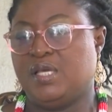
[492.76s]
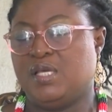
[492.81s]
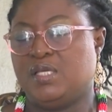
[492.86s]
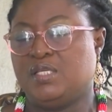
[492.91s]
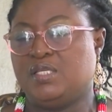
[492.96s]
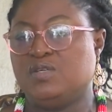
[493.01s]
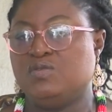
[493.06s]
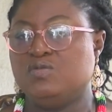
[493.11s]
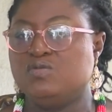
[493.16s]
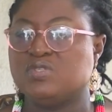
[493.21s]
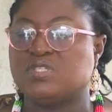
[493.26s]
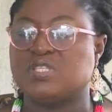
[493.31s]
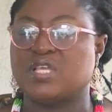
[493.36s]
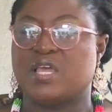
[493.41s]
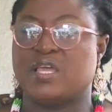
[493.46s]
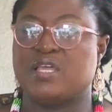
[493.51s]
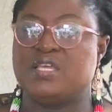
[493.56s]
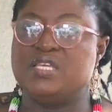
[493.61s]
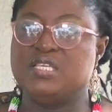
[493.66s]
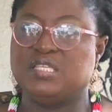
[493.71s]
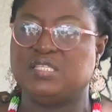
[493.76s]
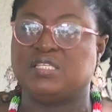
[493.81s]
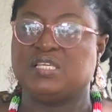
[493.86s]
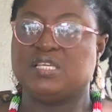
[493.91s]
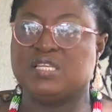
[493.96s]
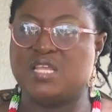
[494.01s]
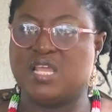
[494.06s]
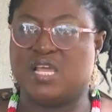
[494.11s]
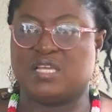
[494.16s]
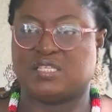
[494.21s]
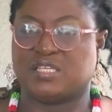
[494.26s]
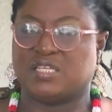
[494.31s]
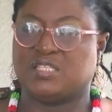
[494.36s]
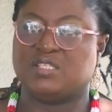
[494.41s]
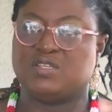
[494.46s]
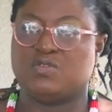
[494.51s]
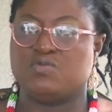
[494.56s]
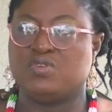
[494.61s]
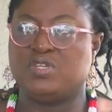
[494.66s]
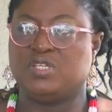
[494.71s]
You say, East in the
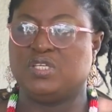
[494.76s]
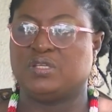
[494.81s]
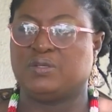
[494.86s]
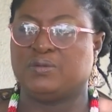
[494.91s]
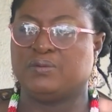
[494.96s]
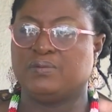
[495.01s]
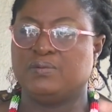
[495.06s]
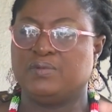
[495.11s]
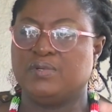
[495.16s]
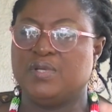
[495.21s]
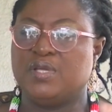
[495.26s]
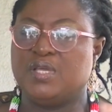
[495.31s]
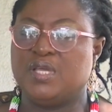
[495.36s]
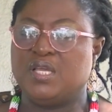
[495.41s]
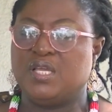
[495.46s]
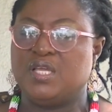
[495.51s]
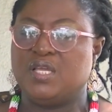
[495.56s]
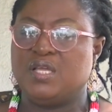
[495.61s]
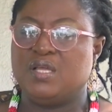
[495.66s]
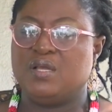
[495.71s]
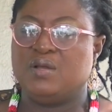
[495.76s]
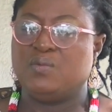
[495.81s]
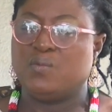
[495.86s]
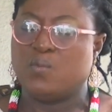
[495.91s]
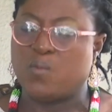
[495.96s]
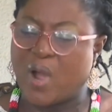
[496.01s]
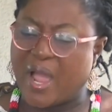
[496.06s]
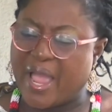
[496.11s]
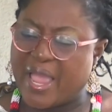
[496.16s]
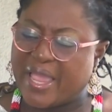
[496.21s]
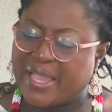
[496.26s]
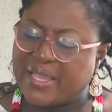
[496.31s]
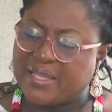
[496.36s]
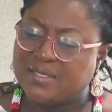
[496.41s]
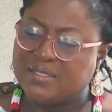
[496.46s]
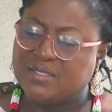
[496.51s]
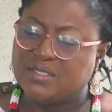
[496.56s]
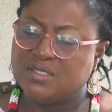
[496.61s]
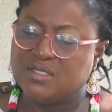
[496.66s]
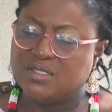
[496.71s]
Ashanti region, no. Why
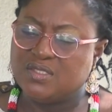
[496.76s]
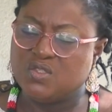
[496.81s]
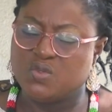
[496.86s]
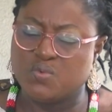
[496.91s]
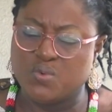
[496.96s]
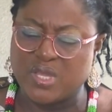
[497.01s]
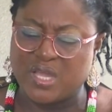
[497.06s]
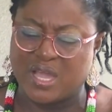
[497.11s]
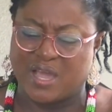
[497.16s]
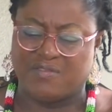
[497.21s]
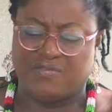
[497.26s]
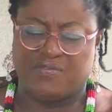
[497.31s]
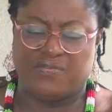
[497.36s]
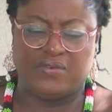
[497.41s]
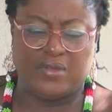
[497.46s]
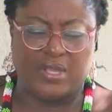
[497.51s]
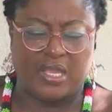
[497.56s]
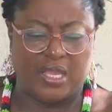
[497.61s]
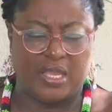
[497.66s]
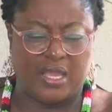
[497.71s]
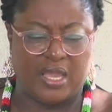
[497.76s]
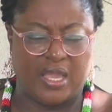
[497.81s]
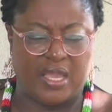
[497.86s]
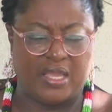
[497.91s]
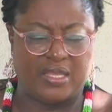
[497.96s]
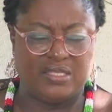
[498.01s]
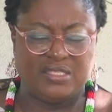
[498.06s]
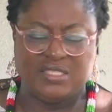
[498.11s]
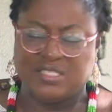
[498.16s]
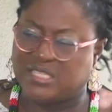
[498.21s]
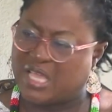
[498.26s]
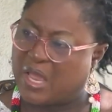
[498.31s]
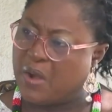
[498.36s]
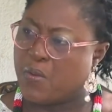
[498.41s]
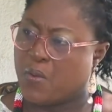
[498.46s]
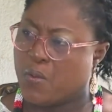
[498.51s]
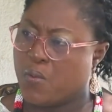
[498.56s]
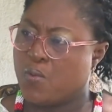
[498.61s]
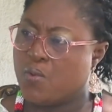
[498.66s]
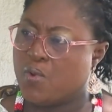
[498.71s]
do we have
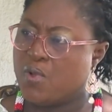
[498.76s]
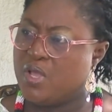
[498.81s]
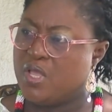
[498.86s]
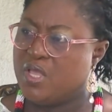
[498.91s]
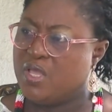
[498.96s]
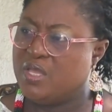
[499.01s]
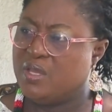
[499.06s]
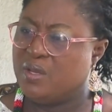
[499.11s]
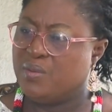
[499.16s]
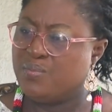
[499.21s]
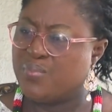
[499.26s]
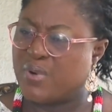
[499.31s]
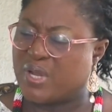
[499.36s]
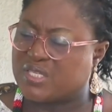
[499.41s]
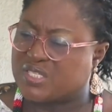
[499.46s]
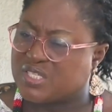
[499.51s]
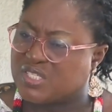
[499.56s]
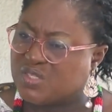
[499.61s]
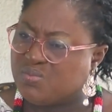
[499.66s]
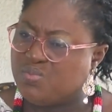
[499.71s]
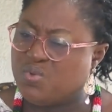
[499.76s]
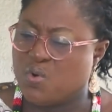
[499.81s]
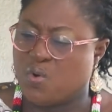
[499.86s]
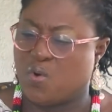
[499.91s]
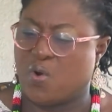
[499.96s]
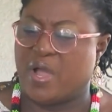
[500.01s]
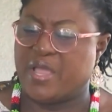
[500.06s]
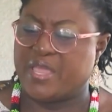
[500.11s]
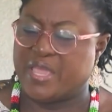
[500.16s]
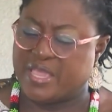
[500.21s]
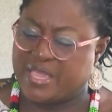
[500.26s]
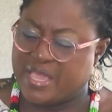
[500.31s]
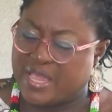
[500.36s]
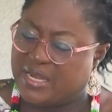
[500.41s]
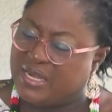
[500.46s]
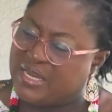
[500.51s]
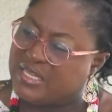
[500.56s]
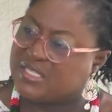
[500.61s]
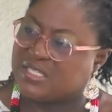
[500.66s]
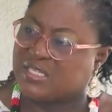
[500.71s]
zero branches? Be over here, you're a
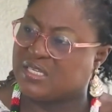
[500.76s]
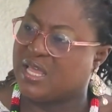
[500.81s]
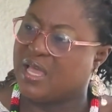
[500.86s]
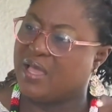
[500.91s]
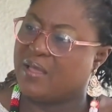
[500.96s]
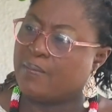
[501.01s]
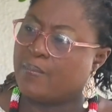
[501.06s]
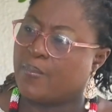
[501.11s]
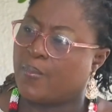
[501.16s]
listener.